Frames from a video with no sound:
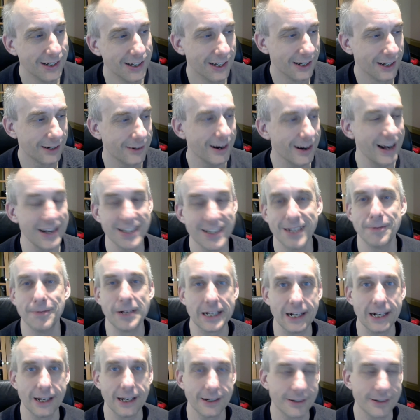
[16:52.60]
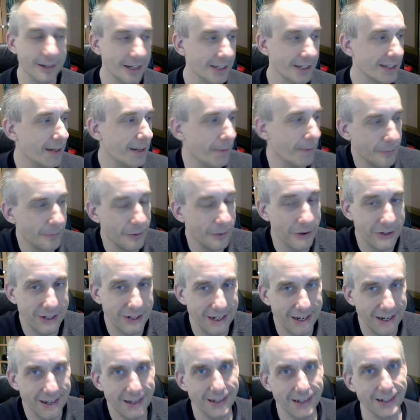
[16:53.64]
great, somebody clicked on it, somebody watched
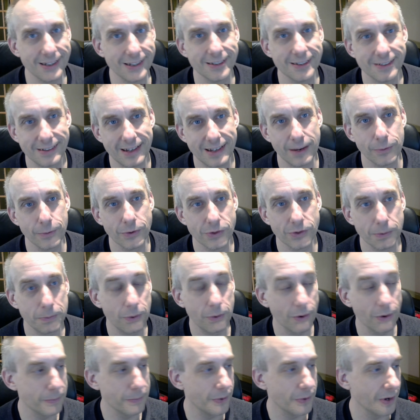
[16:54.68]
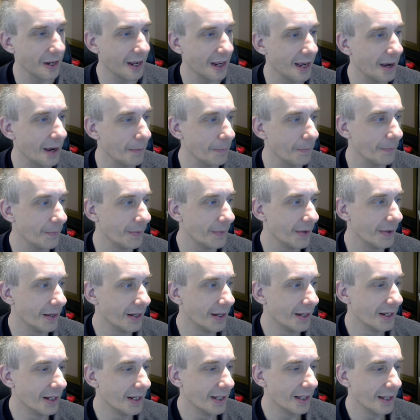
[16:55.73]
it, and there was a point putting it out.
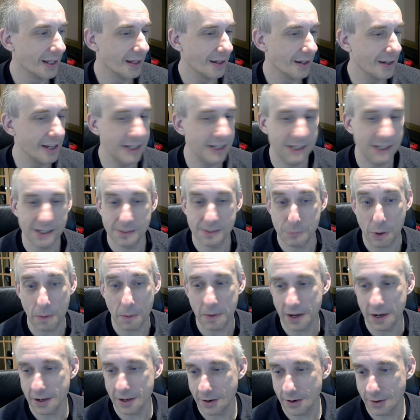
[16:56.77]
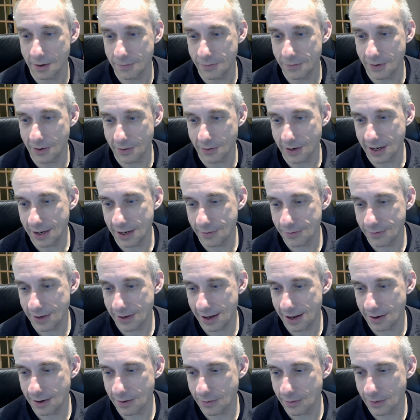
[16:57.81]
This has probably gone on for long enough.
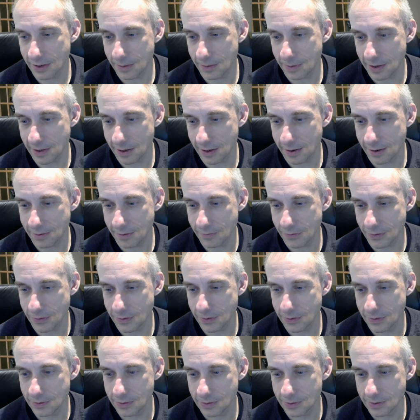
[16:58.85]
How long have we been going for?